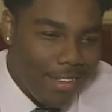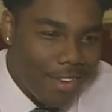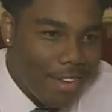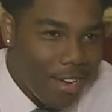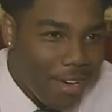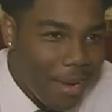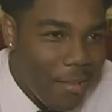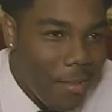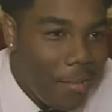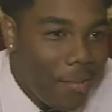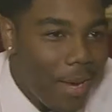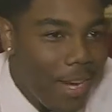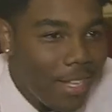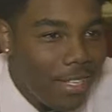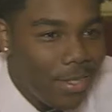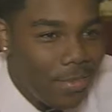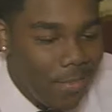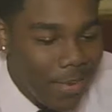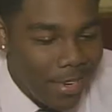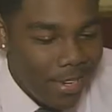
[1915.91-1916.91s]
I'm a
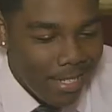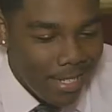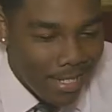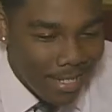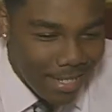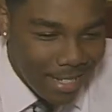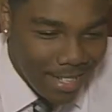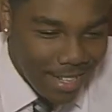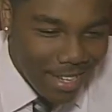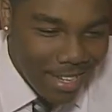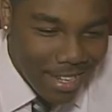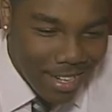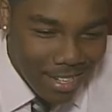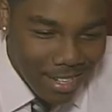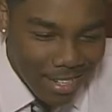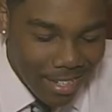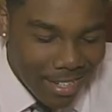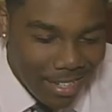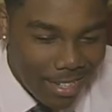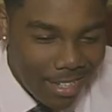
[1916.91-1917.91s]
positive person,
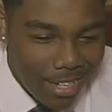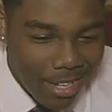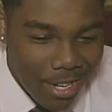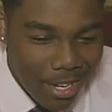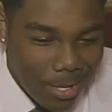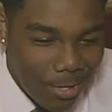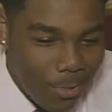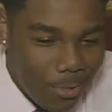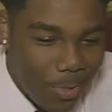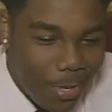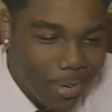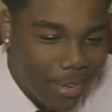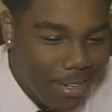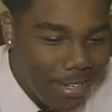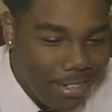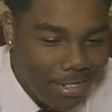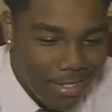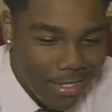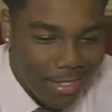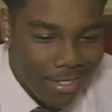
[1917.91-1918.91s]
of
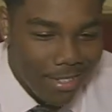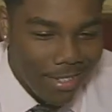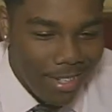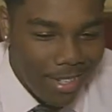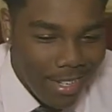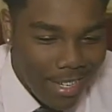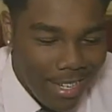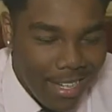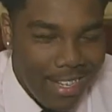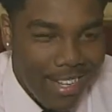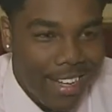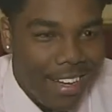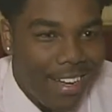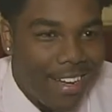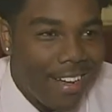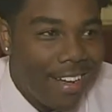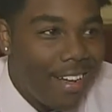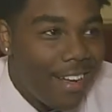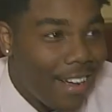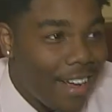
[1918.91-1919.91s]
spirit, you know.
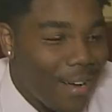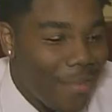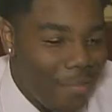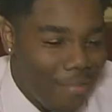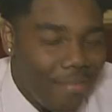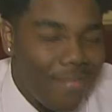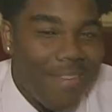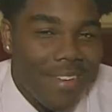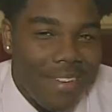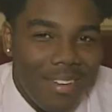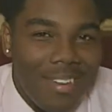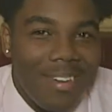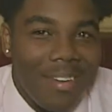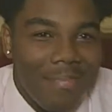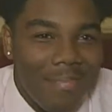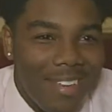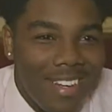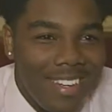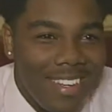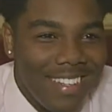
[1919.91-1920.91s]

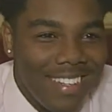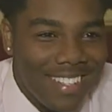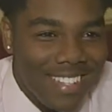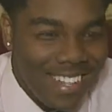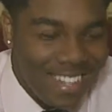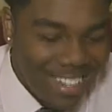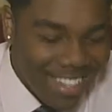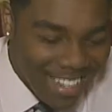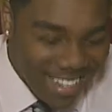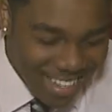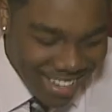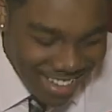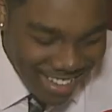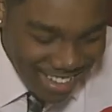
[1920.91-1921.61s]
I'm nice. I like,